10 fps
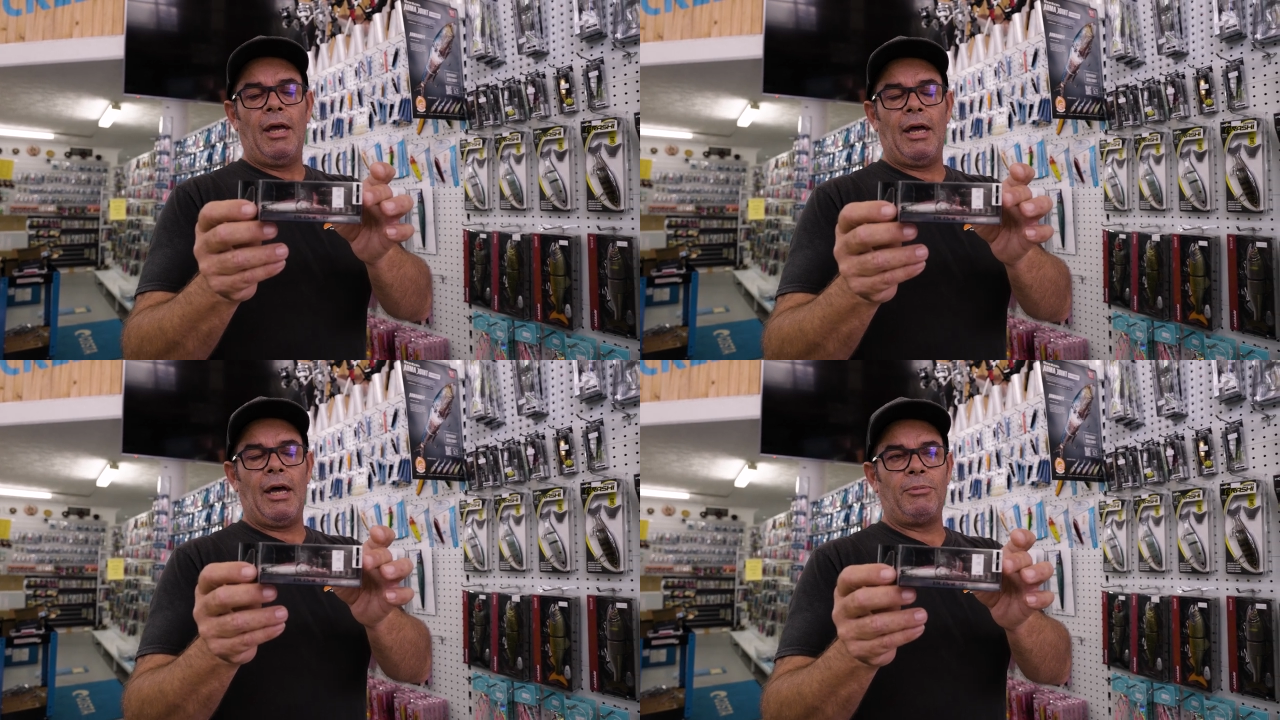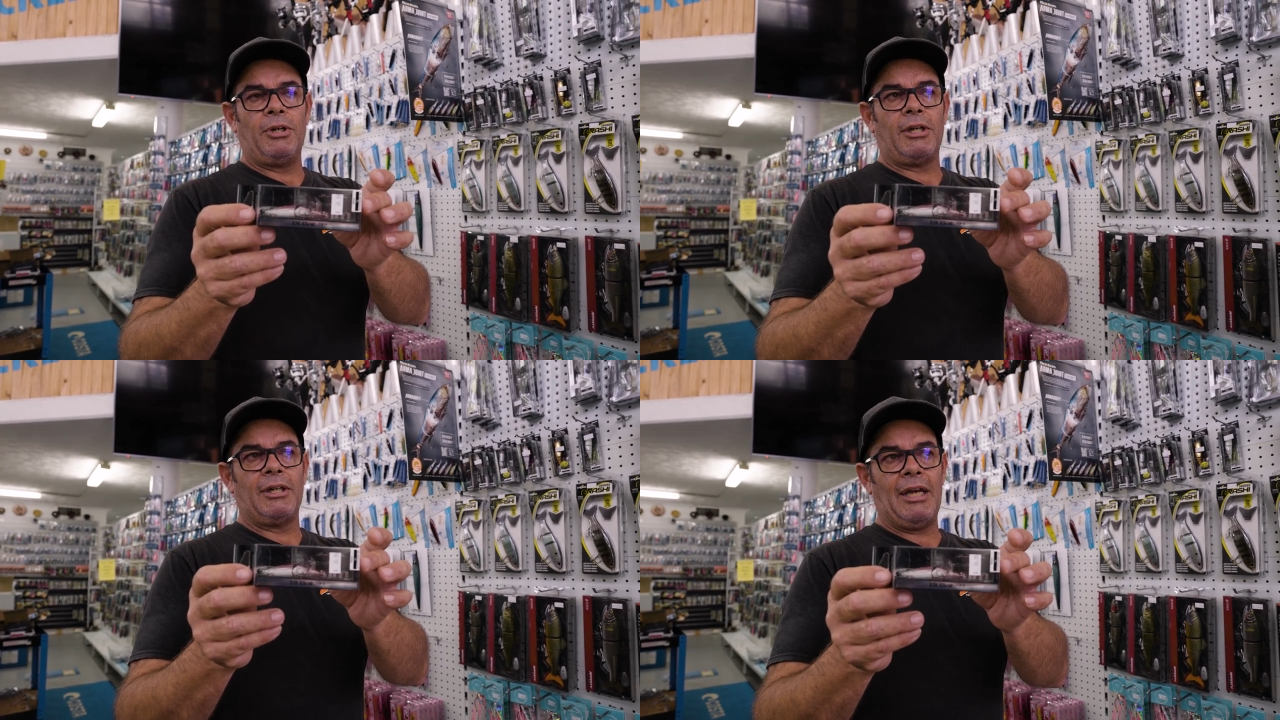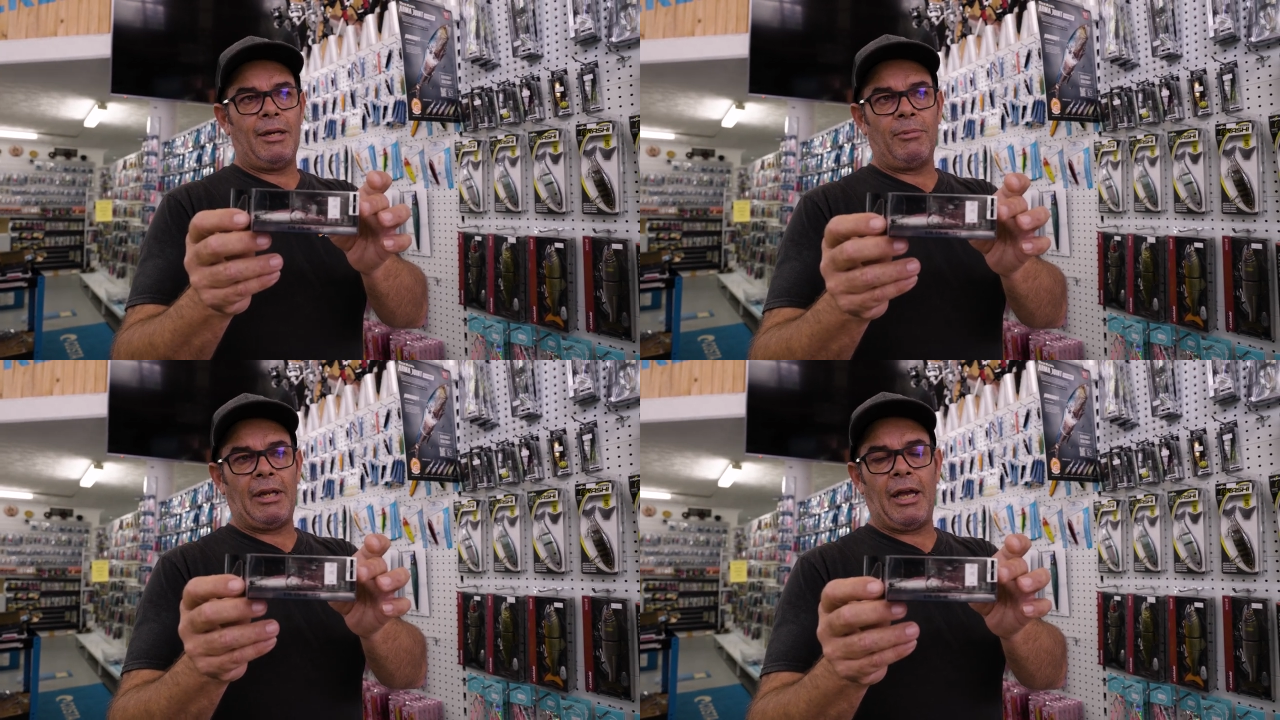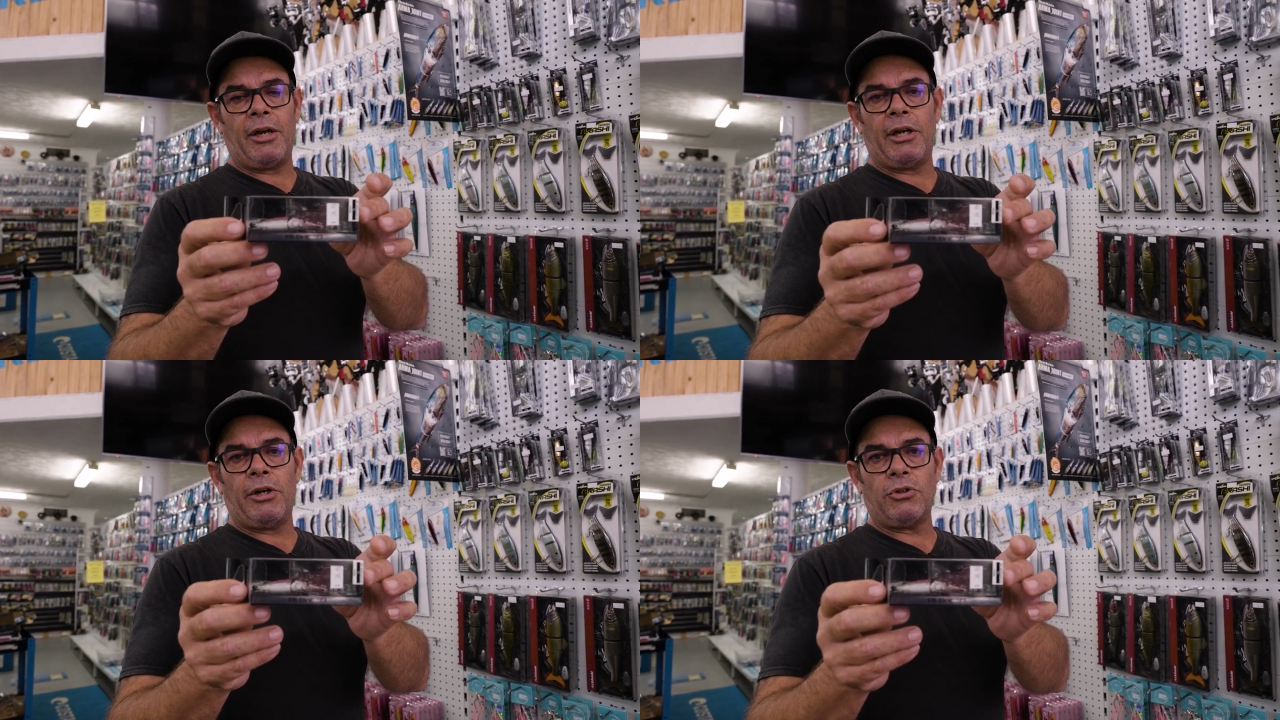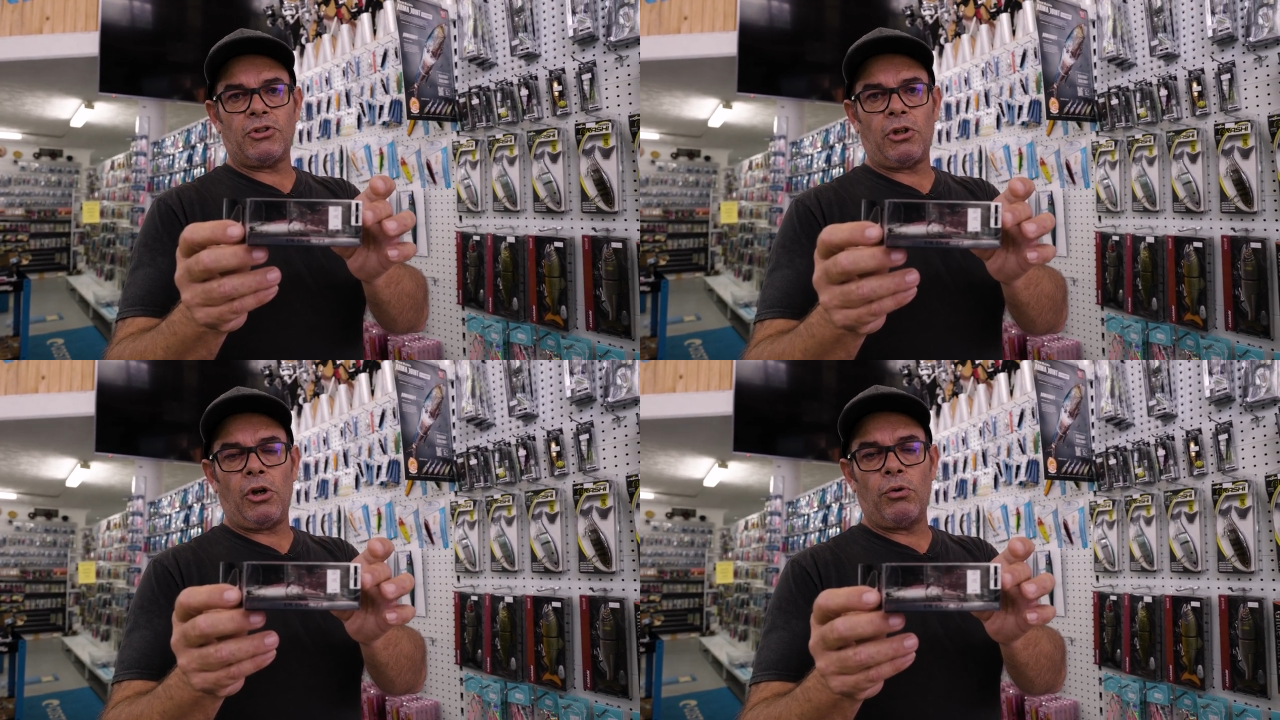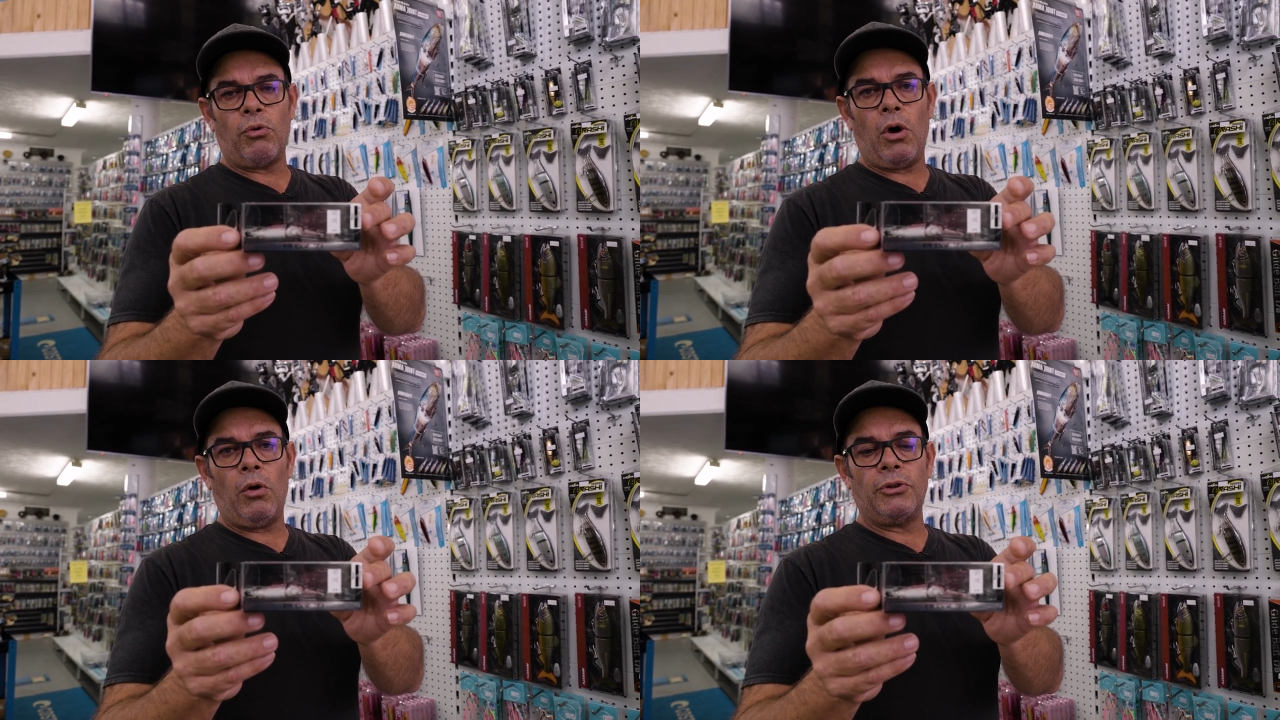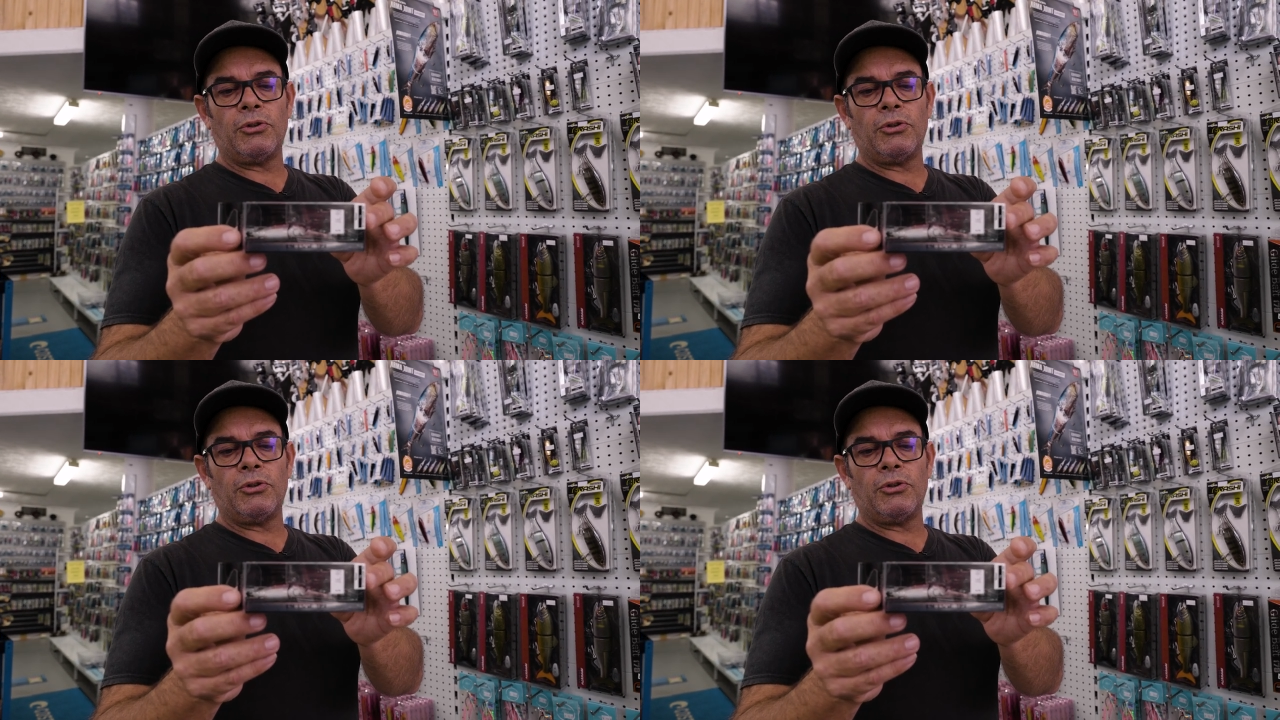um, you can get them down under a slow roll